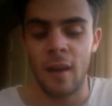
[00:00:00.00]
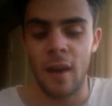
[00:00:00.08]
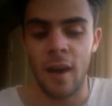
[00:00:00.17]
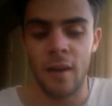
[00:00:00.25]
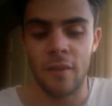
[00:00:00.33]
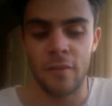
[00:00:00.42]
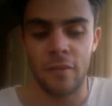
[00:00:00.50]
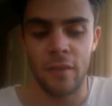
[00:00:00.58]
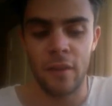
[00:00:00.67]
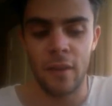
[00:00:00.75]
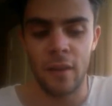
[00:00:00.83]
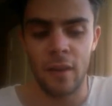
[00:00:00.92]
of
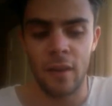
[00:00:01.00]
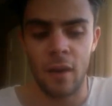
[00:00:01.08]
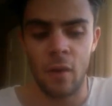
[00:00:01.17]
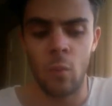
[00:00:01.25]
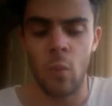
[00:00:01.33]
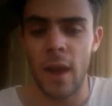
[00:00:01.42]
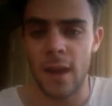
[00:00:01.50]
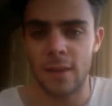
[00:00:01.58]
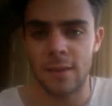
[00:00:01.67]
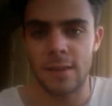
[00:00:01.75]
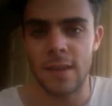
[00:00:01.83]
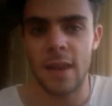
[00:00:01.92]
a
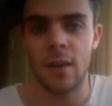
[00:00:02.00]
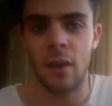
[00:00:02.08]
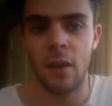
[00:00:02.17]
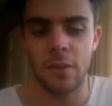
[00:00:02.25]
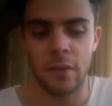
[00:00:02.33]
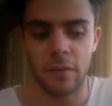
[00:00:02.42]
weight to take on